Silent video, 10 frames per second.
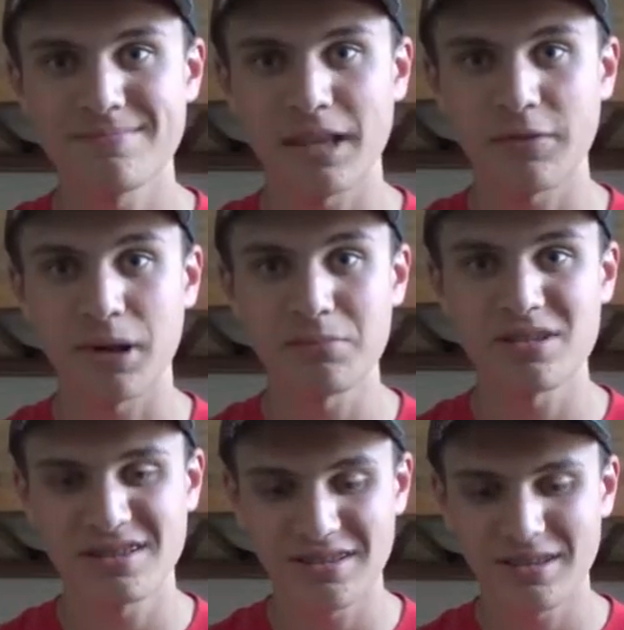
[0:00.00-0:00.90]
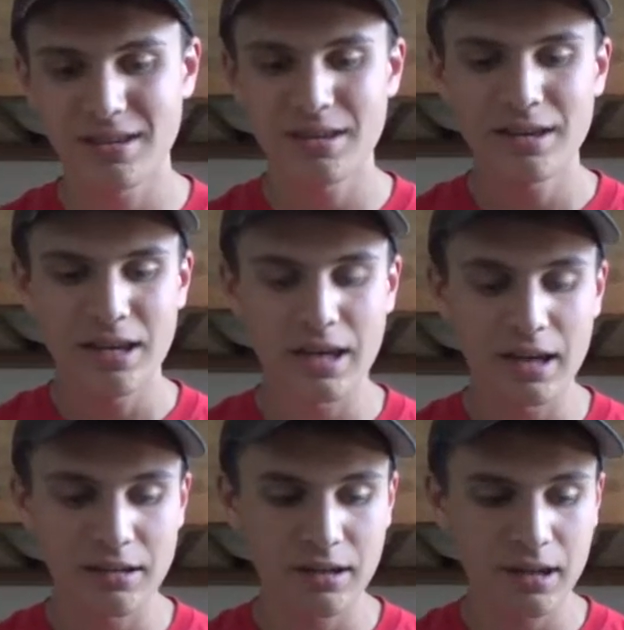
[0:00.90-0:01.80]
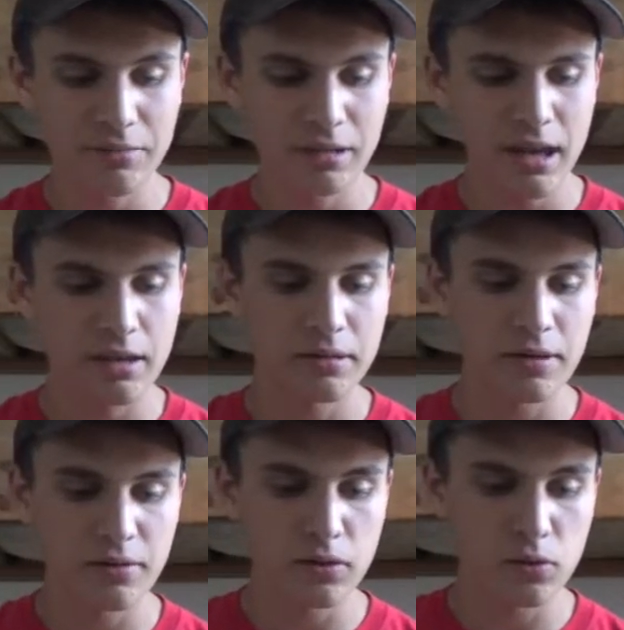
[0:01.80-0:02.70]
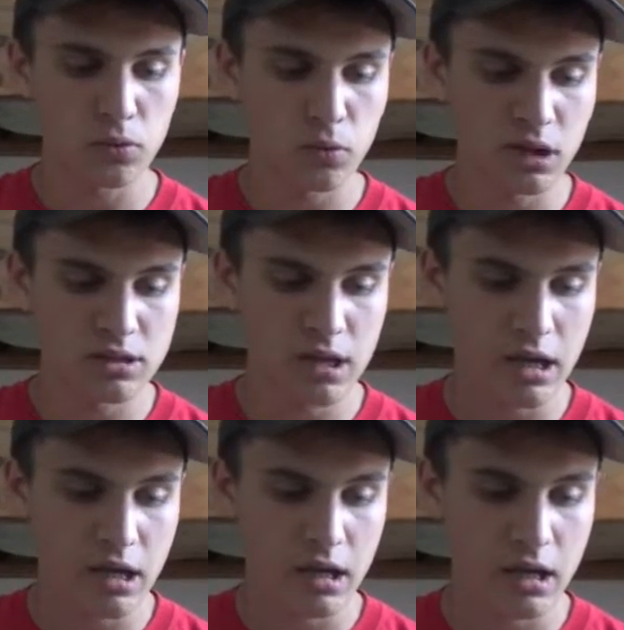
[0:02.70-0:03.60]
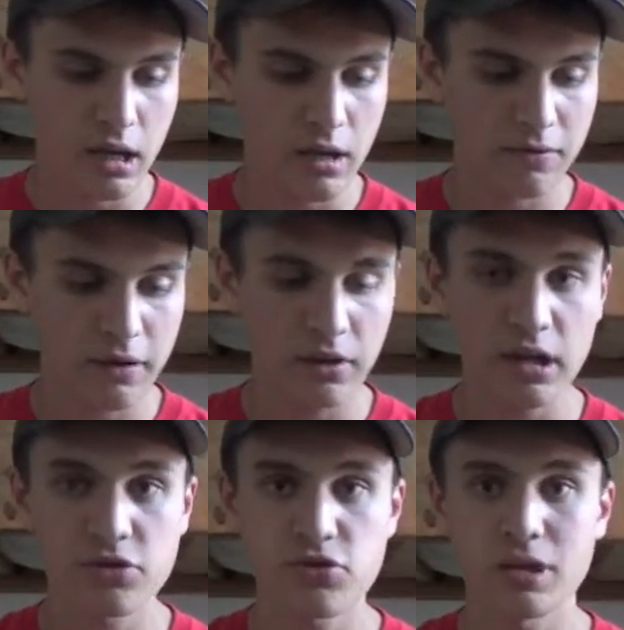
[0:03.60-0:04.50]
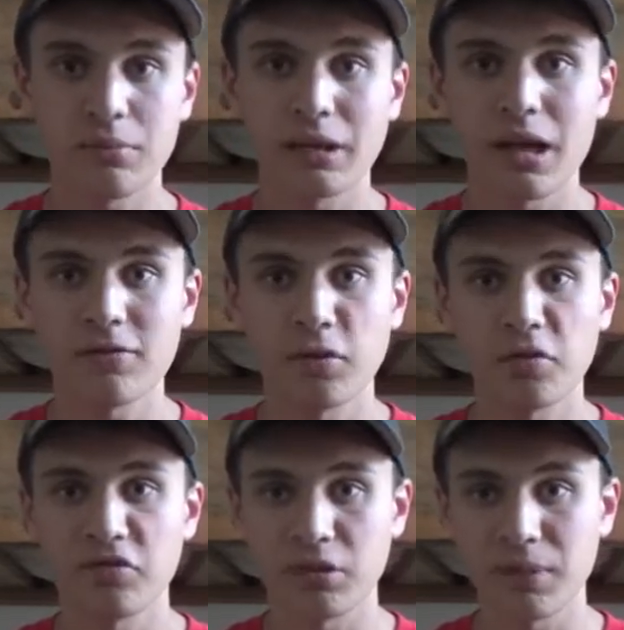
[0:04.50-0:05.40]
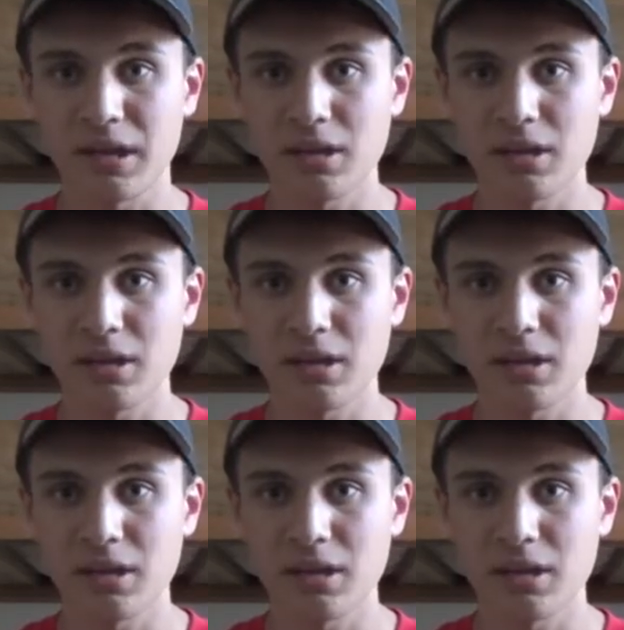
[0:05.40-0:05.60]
That rhymes. And yeah, if you want a very interesting platformer for the